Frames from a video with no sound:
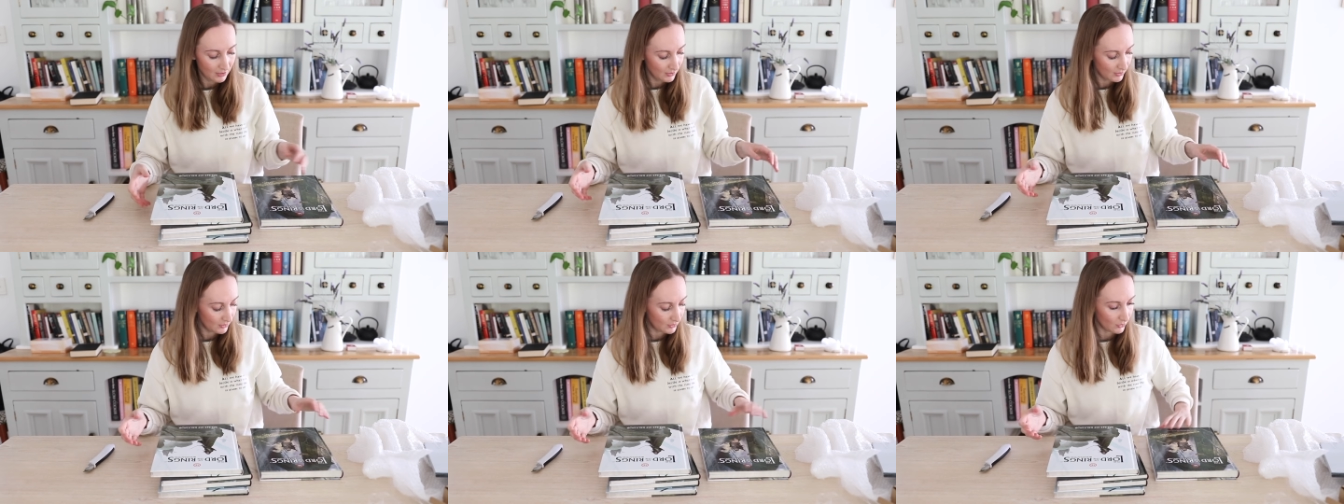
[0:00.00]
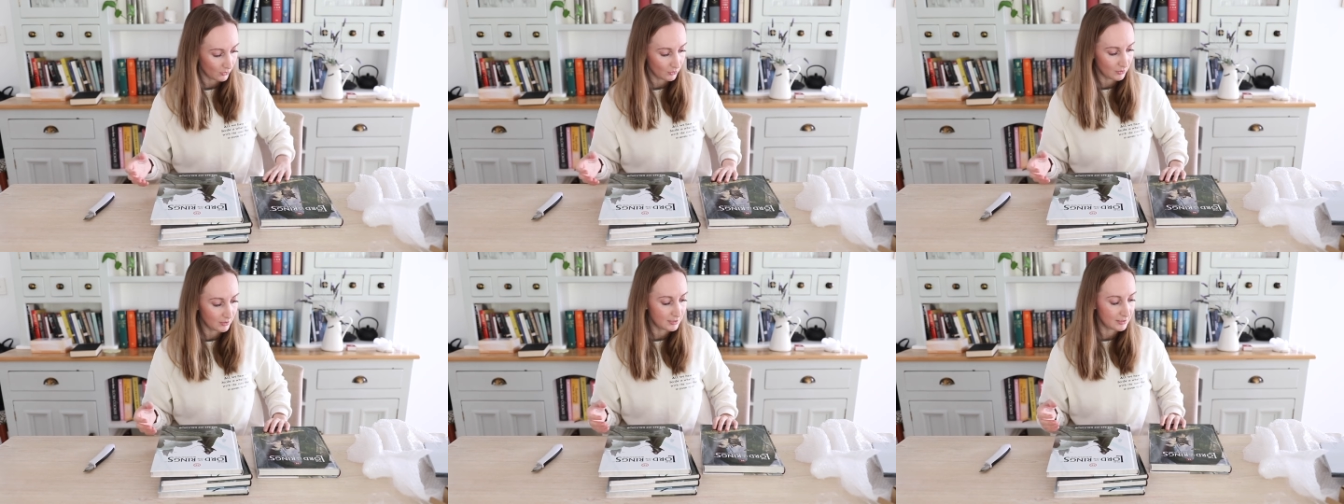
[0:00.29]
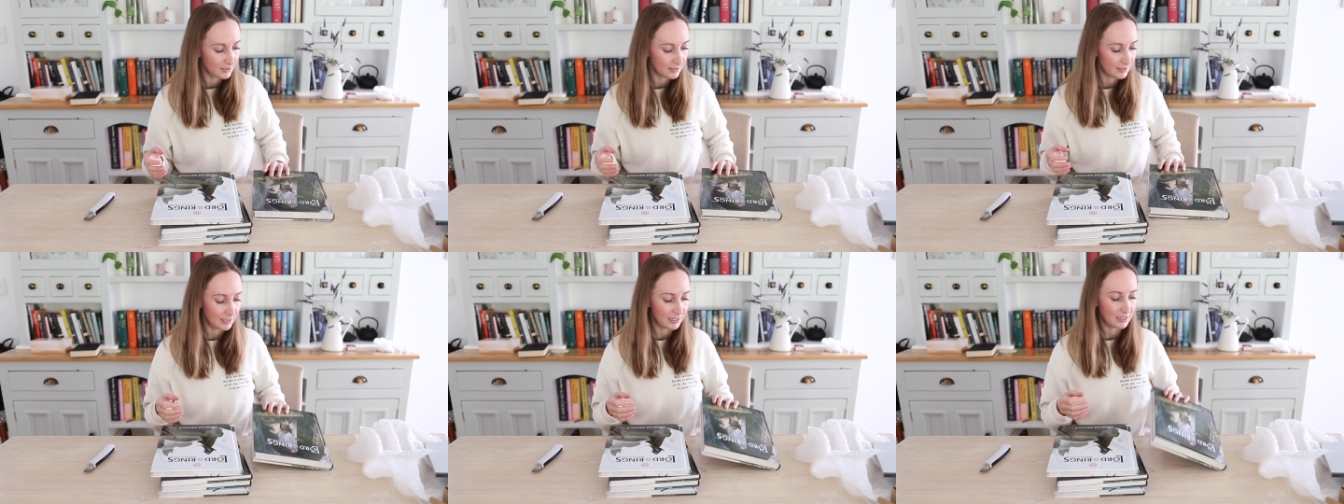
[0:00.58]
So this
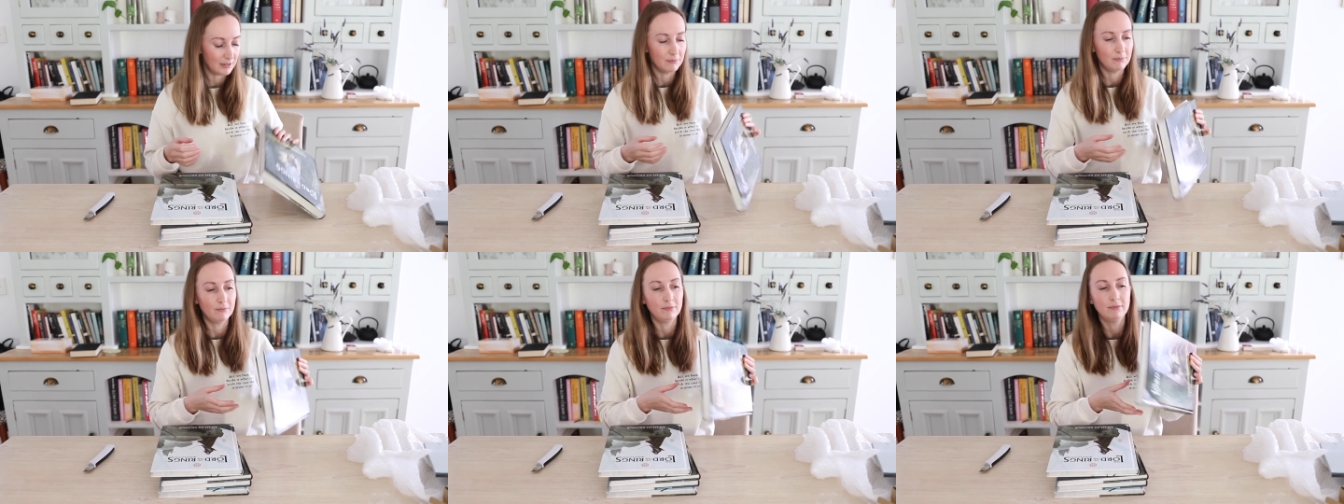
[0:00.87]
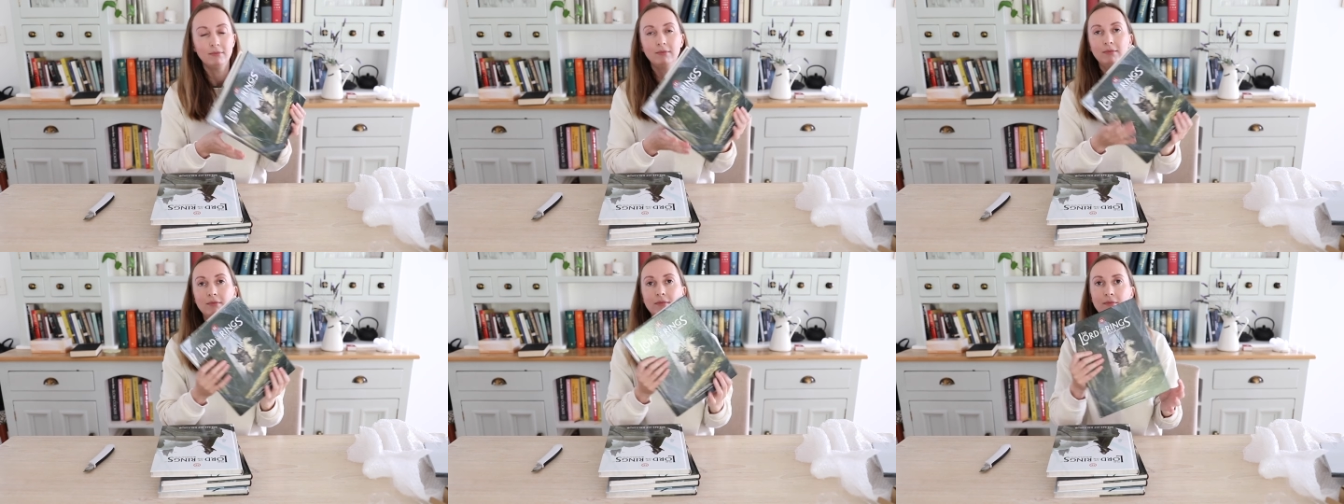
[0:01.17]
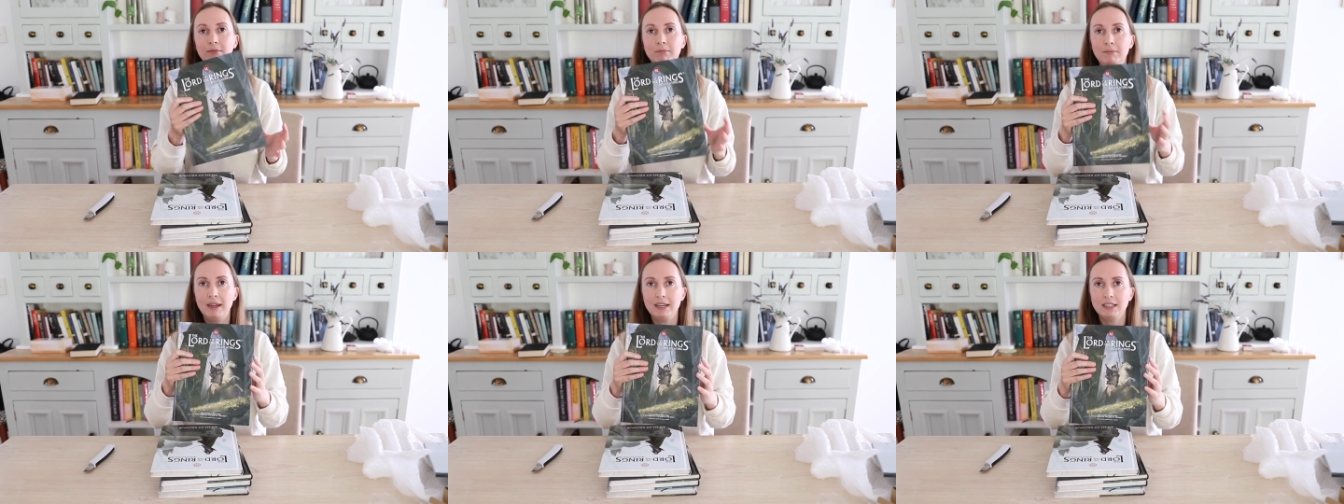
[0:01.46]
is the
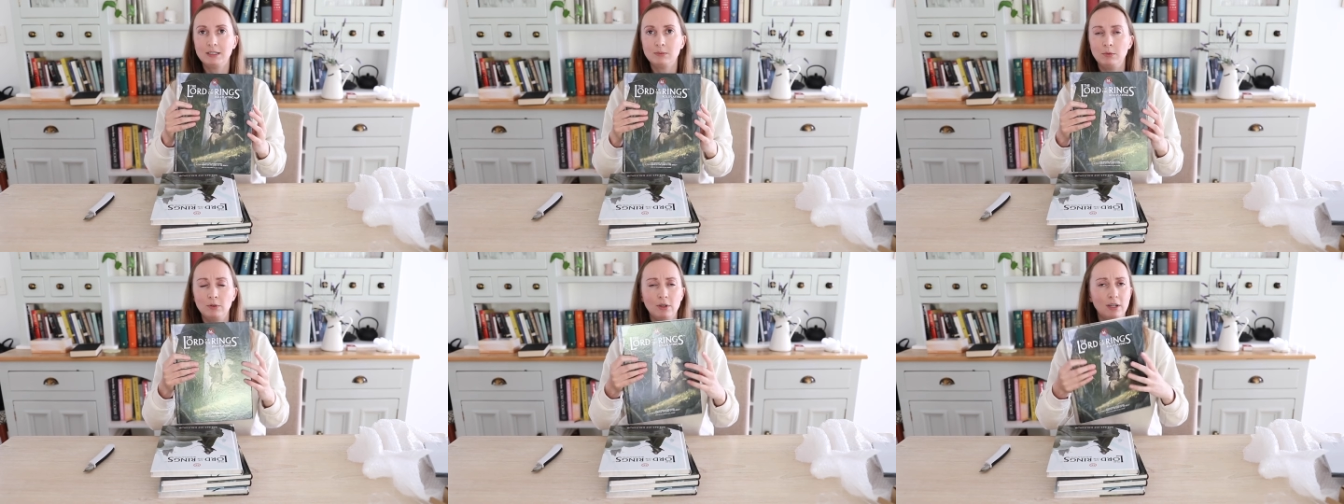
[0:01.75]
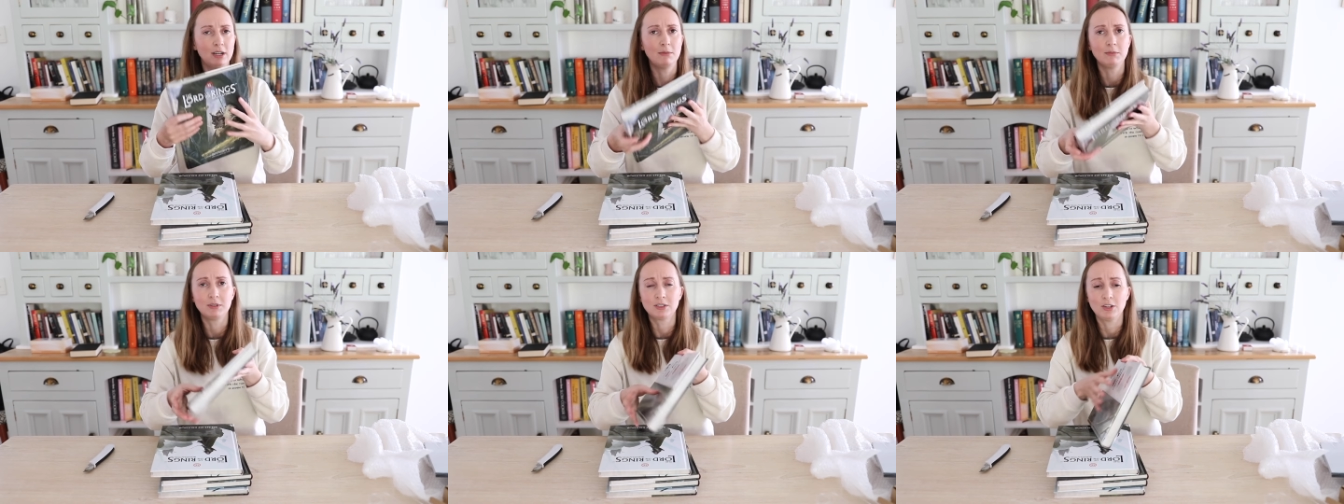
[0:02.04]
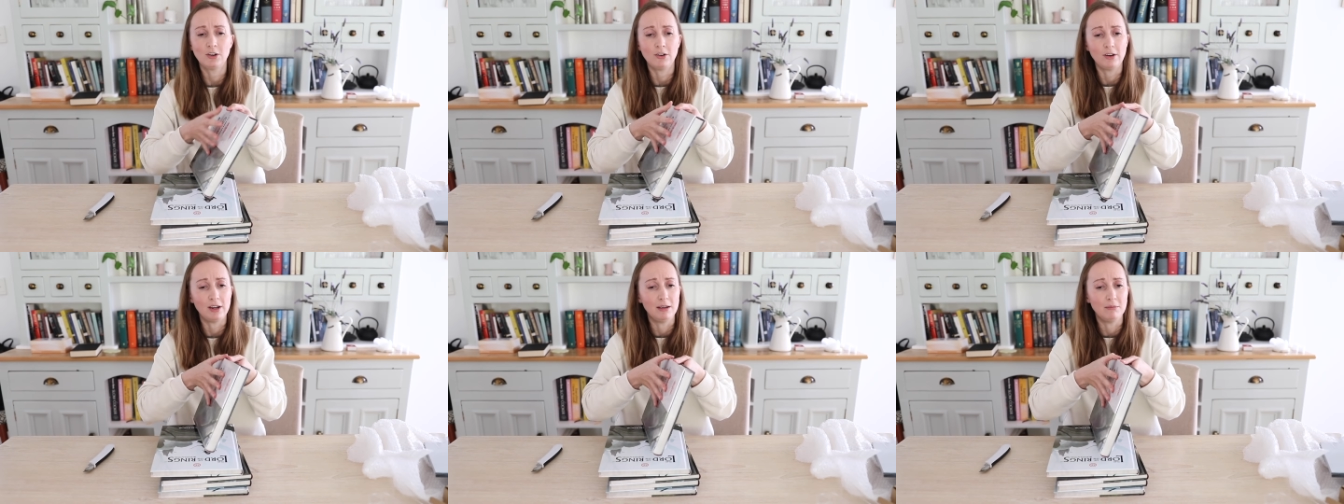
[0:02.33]
base book, and I'm
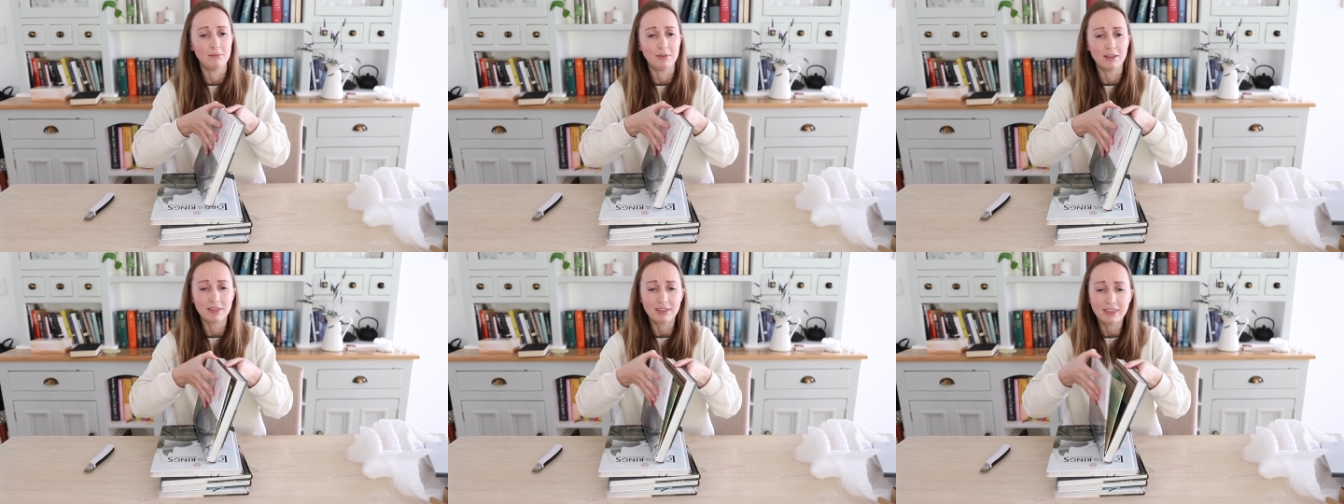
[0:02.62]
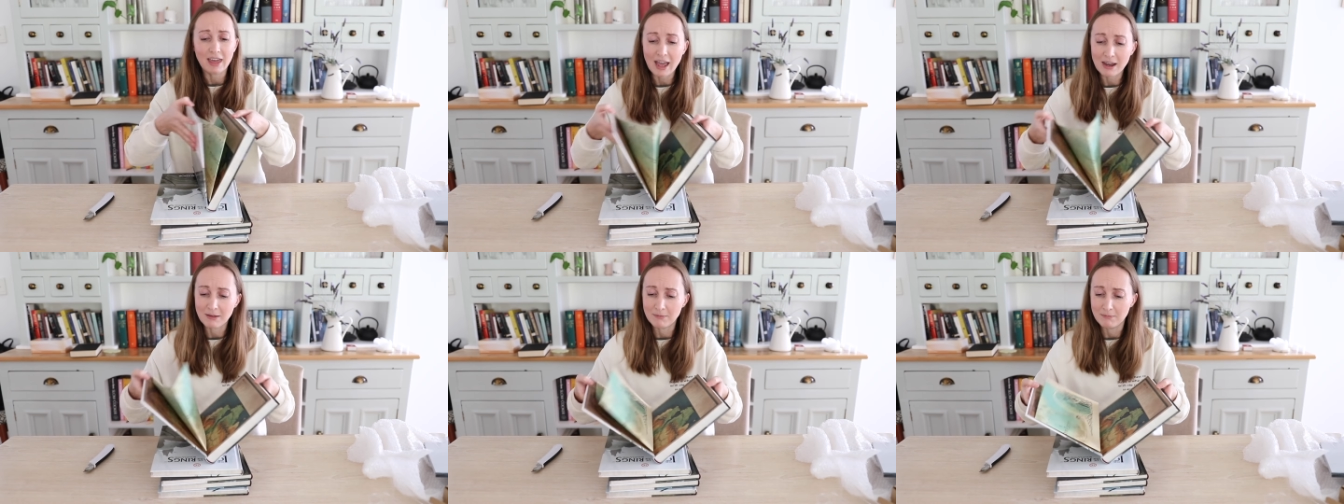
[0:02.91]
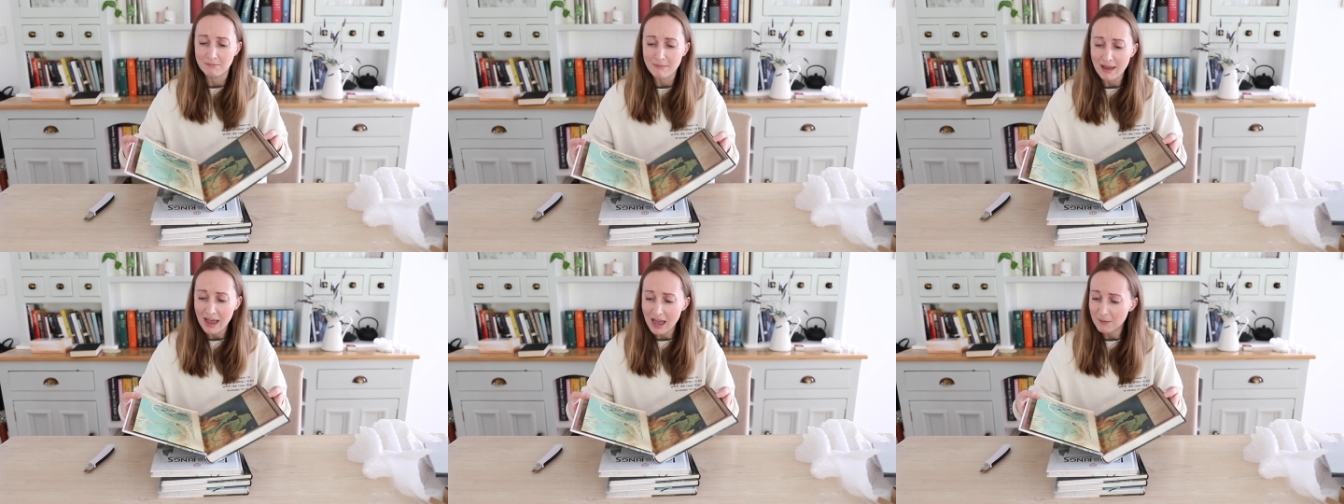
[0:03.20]
sorry, but that
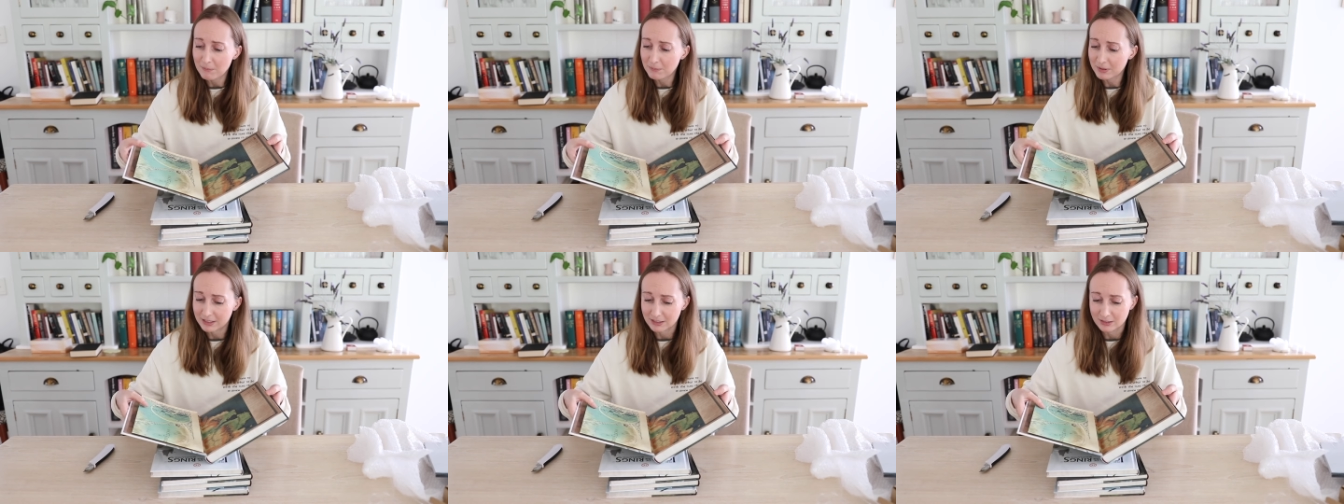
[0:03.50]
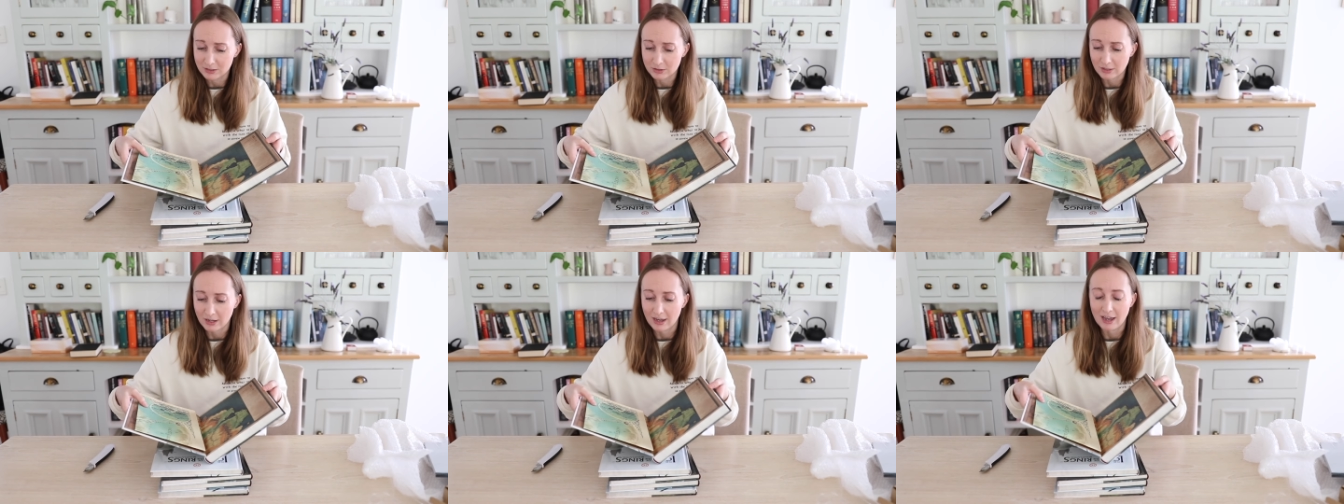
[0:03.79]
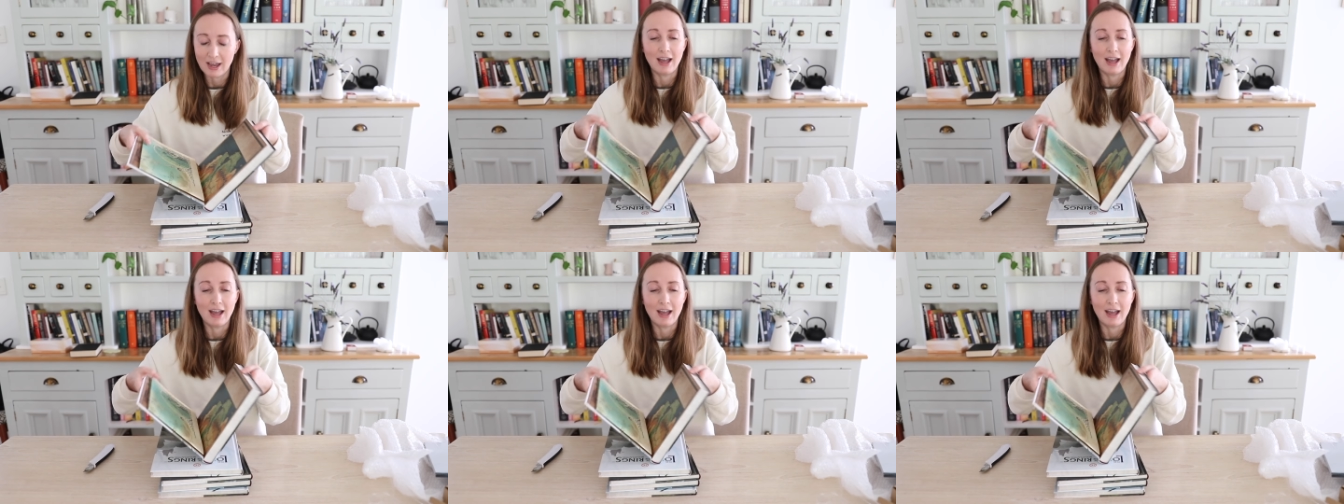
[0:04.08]
map is,